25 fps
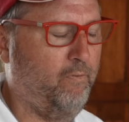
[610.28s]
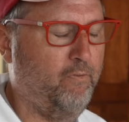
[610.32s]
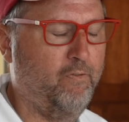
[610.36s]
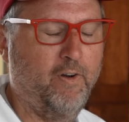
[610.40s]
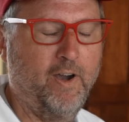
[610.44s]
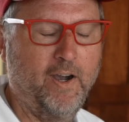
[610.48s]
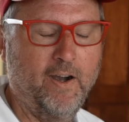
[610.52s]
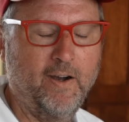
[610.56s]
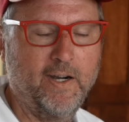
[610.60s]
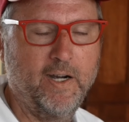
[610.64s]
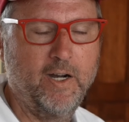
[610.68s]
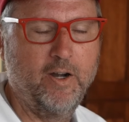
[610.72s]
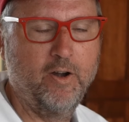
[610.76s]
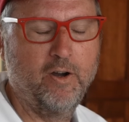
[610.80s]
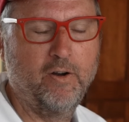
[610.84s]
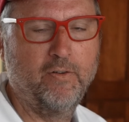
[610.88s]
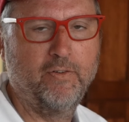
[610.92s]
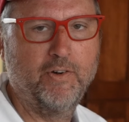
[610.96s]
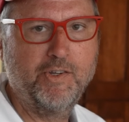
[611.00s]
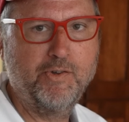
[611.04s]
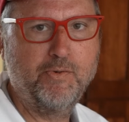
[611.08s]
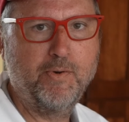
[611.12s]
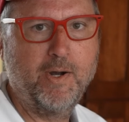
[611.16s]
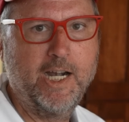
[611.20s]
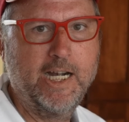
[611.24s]
very
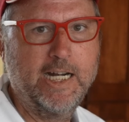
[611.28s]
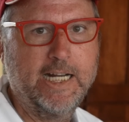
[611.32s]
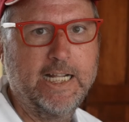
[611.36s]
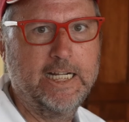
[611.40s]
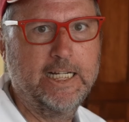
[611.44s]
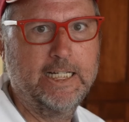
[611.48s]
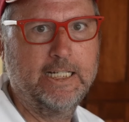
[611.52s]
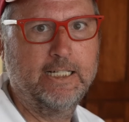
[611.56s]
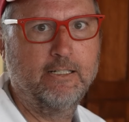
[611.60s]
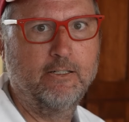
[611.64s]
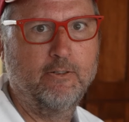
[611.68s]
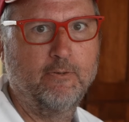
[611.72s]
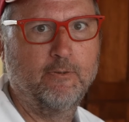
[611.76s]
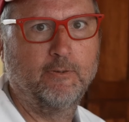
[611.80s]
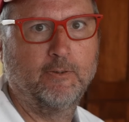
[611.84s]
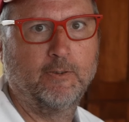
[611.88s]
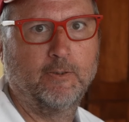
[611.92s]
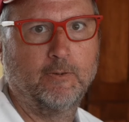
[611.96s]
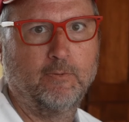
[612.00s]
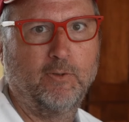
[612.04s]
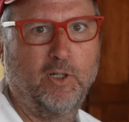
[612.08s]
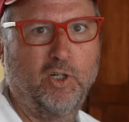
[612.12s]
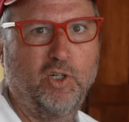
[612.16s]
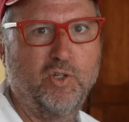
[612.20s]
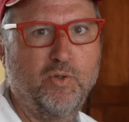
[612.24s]
nervous right now,
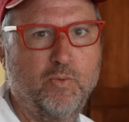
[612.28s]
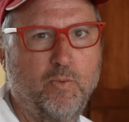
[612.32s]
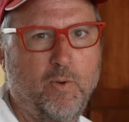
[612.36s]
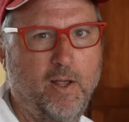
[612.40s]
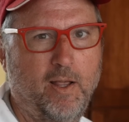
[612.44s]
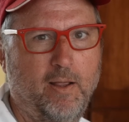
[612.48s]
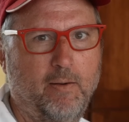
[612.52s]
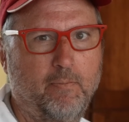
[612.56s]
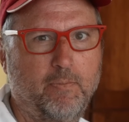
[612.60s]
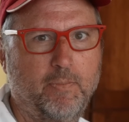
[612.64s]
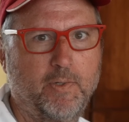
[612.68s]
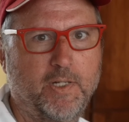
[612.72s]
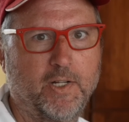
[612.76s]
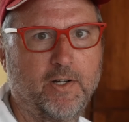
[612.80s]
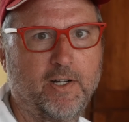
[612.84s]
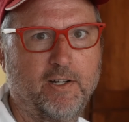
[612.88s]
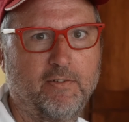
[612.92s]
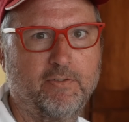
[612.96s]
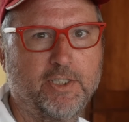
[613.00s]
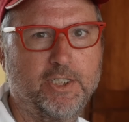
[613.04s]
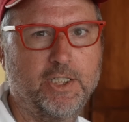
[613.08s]
which is why I don't have